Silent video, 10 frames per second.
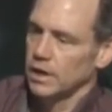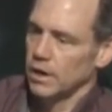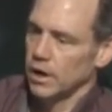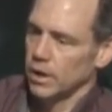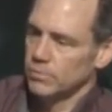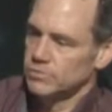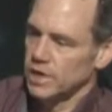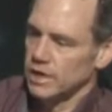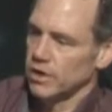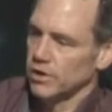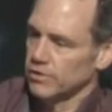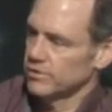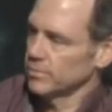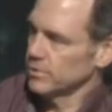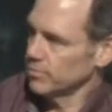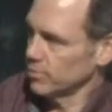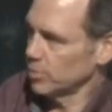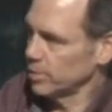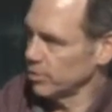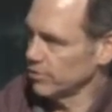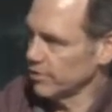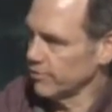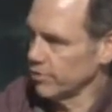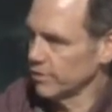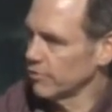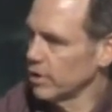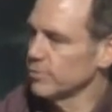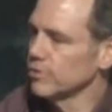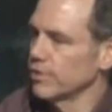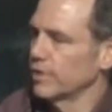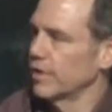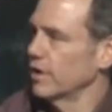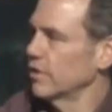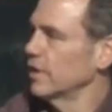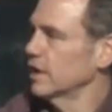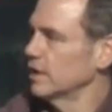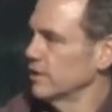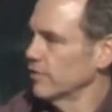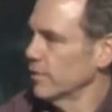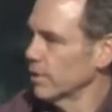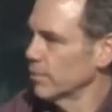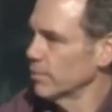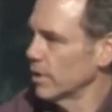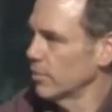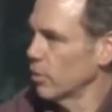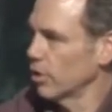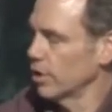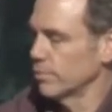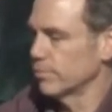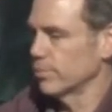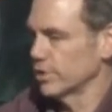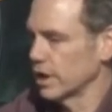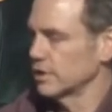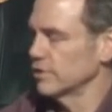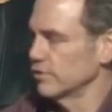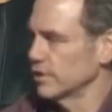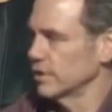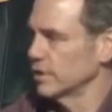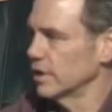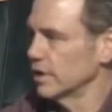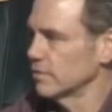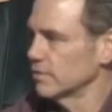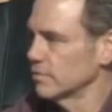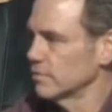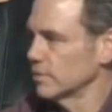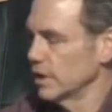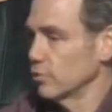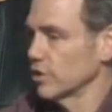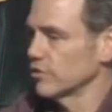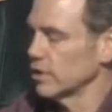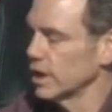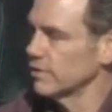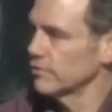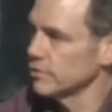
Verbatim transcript: um, take care of the symptoms that people are suffering from so that they, they can live a, a, a more mm -hmm. productive and, and enriched life.